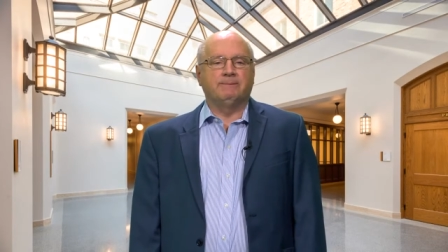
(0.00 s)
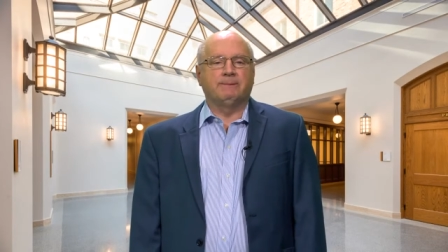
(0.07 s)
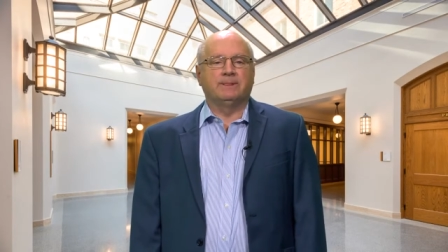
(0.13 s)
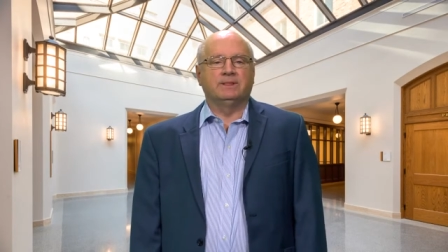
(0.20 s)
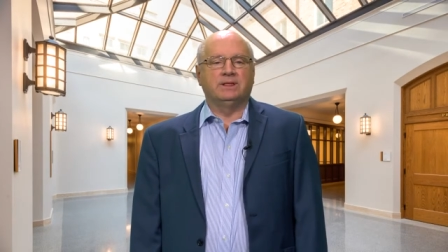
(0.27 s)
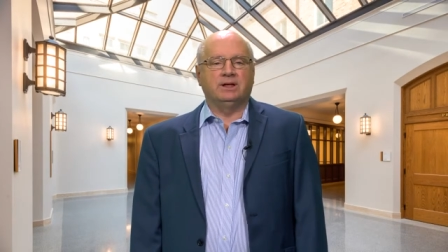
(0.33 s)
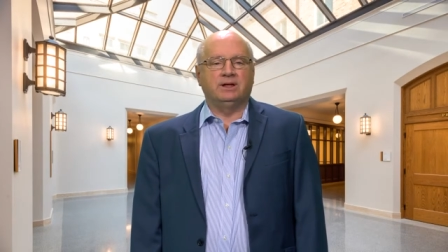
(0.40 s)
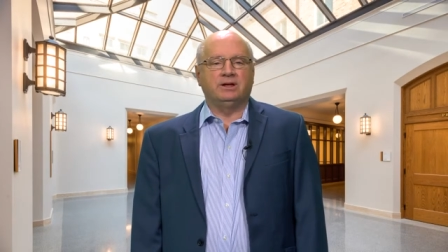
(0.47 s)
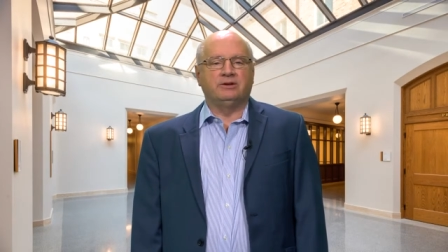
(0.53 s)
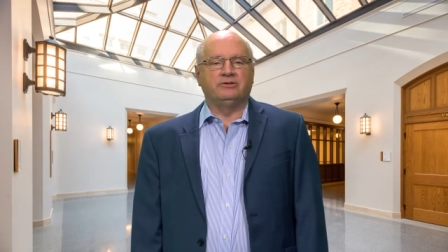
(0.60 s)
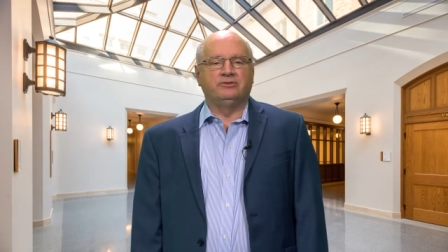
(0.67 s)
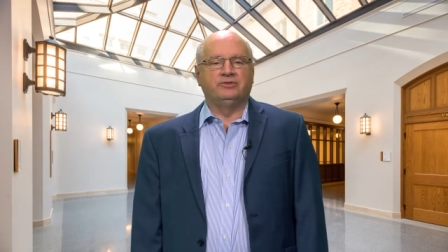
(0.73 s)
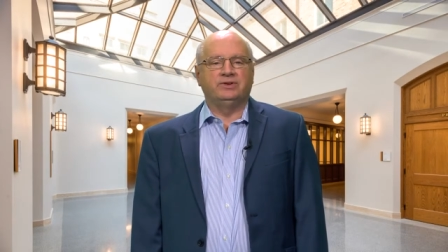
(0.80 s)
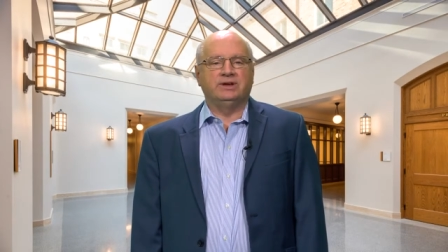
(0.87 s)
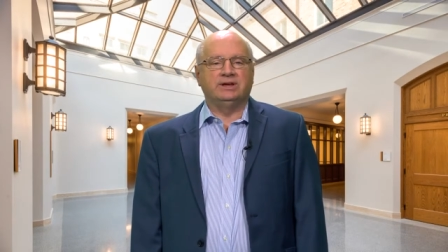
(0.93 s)

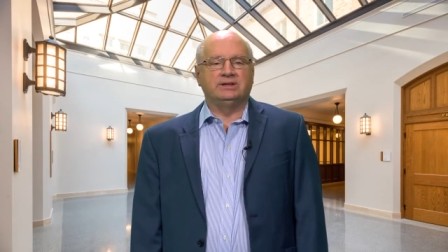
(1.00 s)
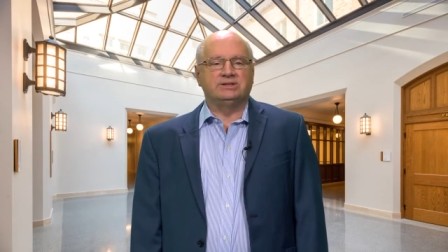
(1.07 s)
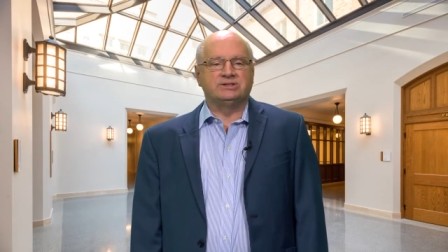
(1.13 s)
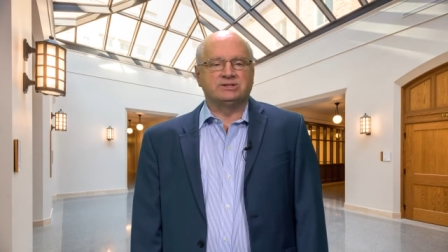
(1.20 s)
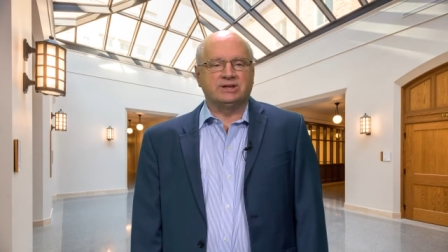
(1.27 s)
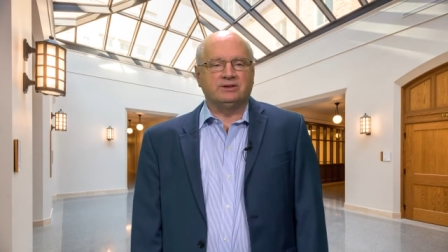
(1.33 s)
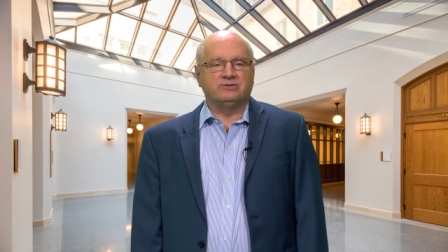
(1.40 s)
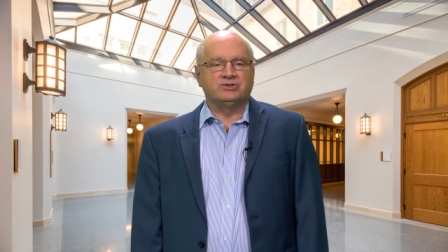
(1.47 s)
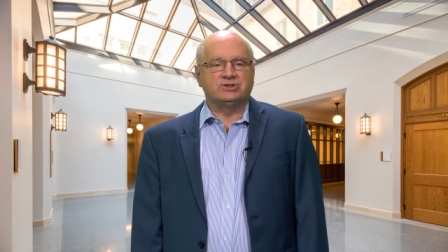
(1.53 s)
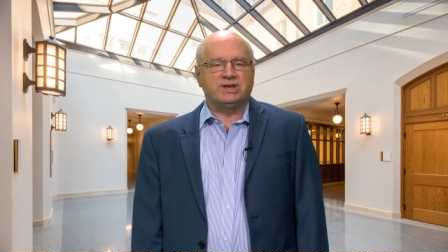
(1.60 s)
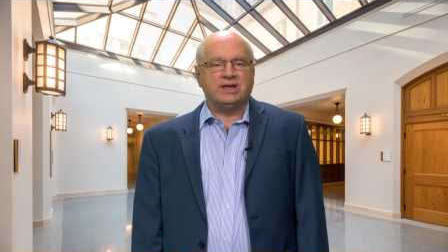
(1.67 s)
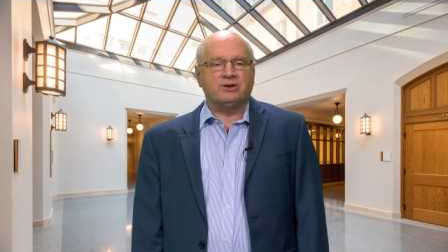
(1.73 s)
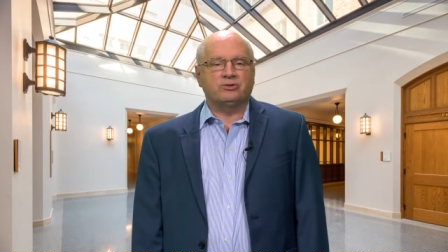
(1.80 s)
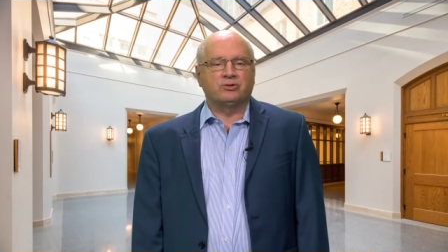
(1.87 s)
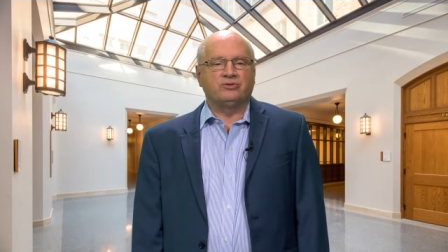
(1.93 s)
love, and
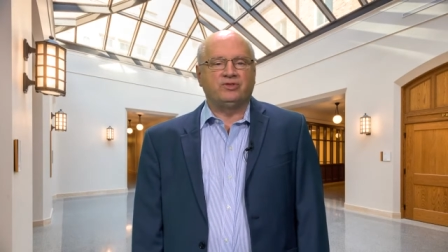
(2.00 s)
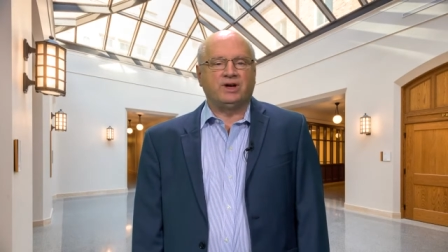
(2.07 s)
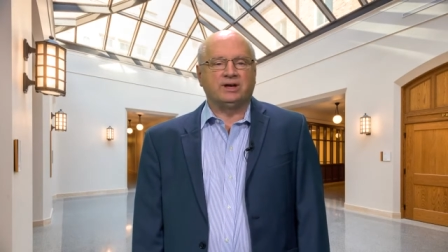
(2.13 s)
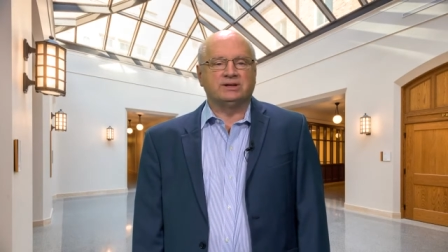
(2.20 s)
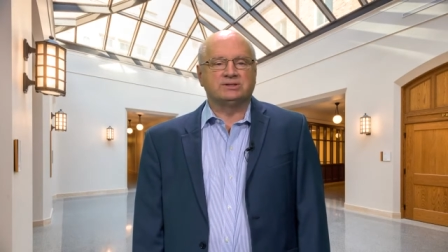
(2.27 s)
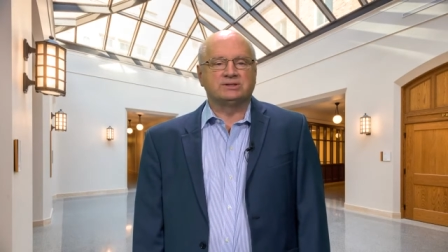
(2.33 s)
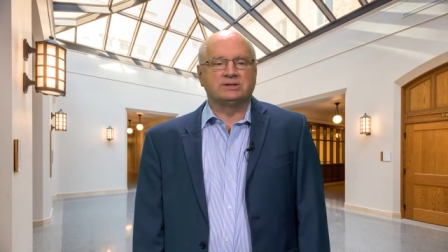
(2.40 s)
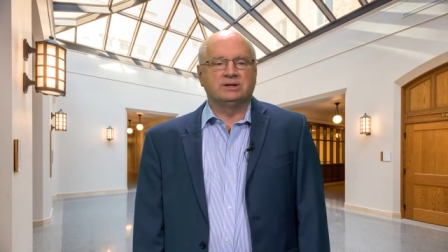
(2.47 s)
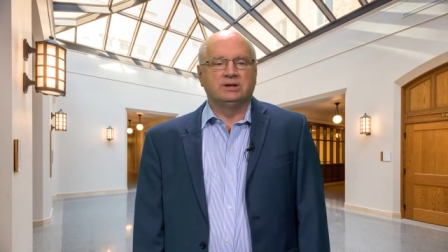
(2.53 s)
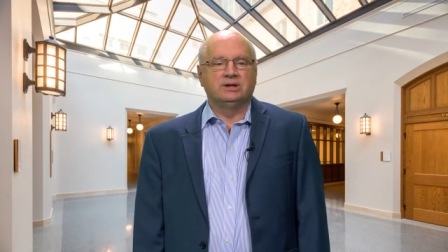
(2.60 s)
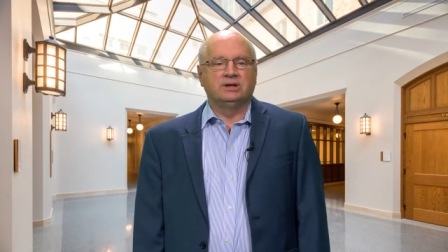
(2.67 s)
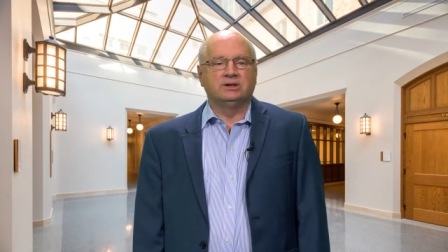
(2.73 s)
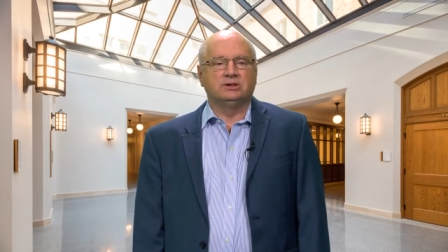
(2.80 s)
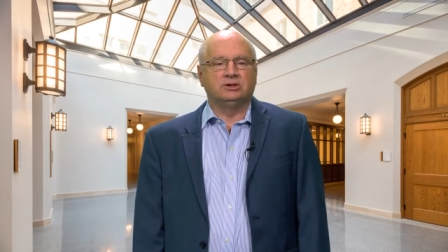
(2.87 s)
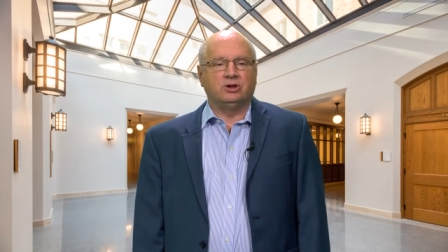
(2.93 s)
self-sacrifice,
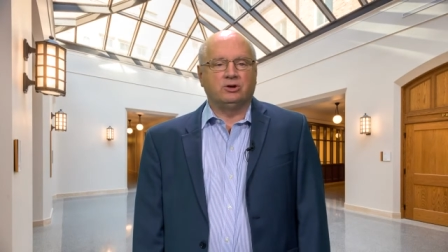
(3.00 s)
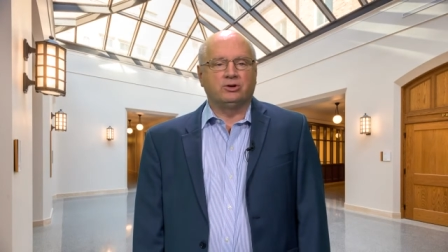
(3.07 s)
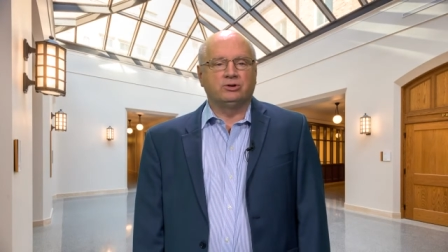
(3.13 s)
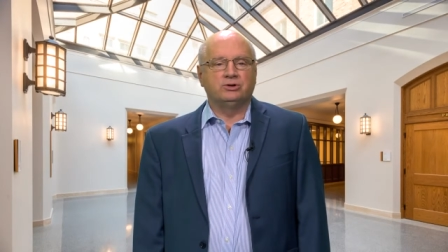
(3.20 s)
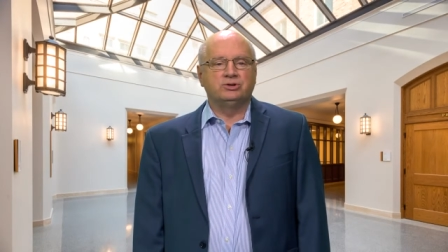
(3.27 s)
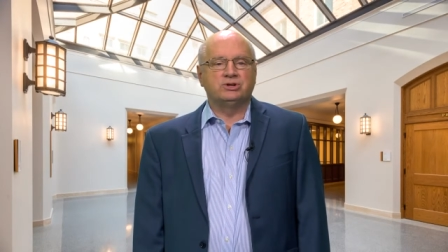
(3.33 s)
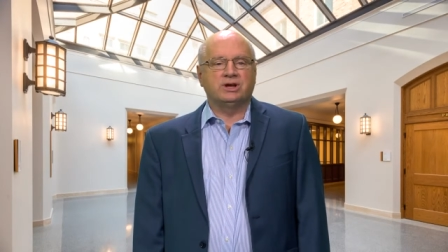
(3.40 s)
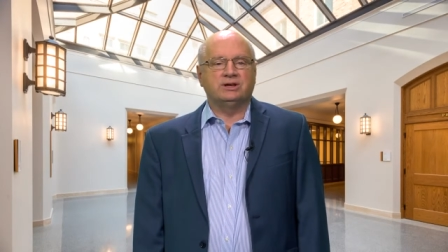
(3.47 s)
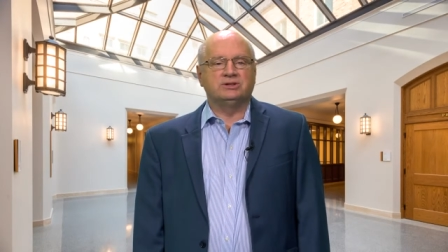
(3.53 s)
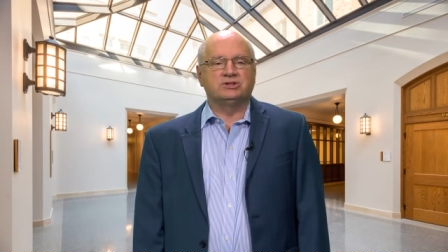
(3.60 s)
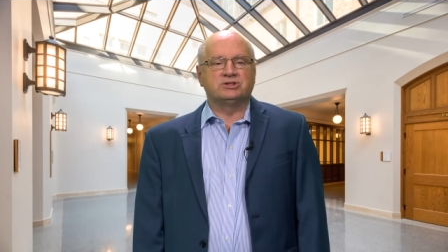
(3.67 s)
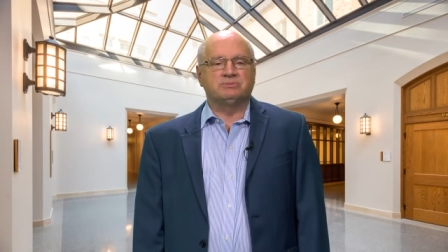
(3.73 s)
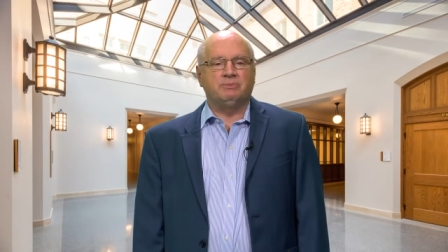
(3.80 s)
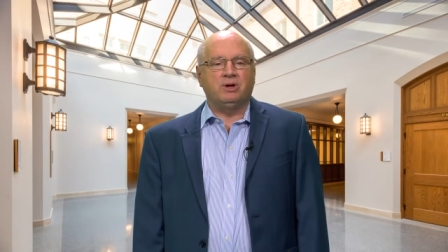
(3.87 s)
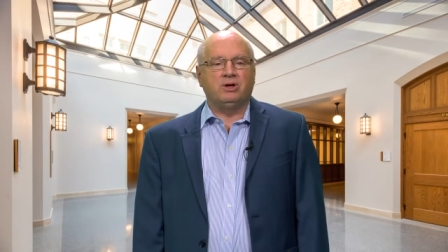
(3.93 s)
large and
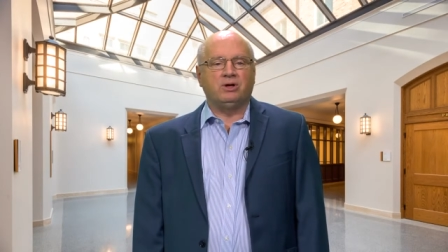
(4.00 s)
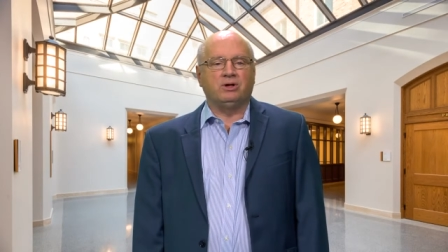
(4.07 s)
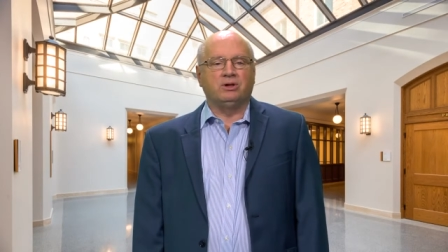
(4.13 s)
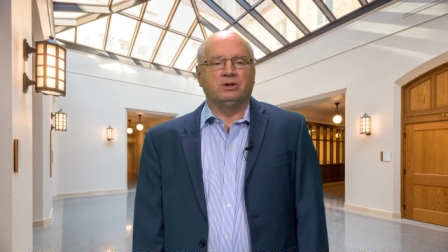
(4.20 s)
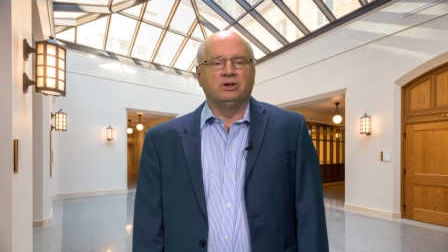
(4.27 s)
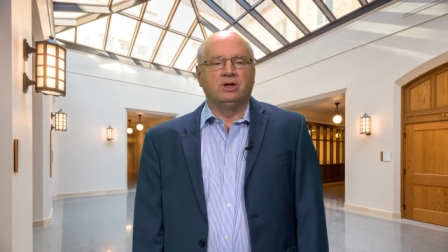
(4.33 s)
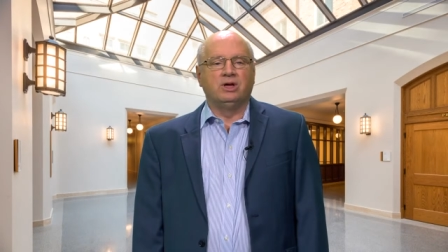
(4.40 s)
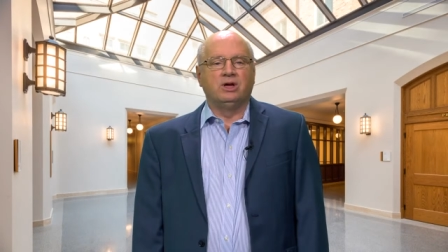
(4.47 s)
small,